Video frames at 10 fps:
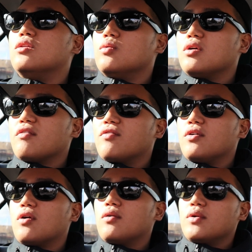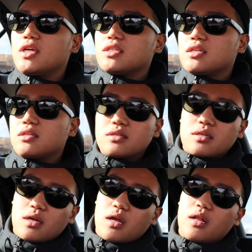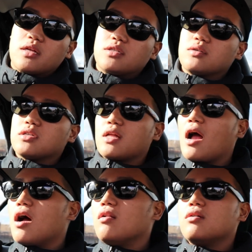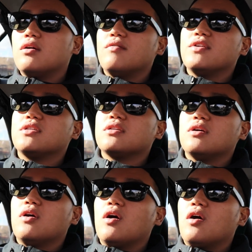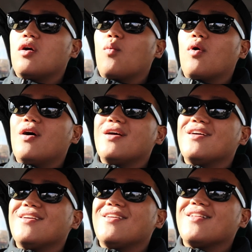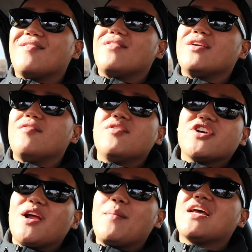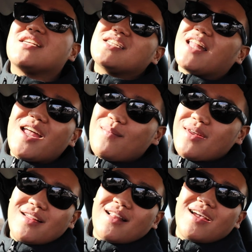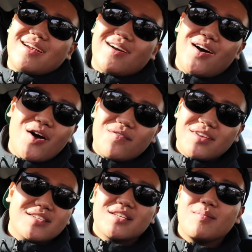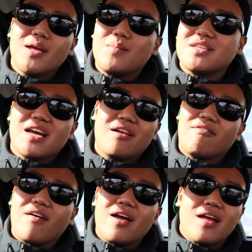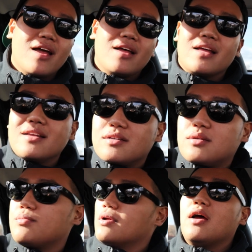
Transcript: doing it for your own reasons and that's your style, or if it's what if, if you're trying to make a statement, like obviously maybe it's not a fact. It's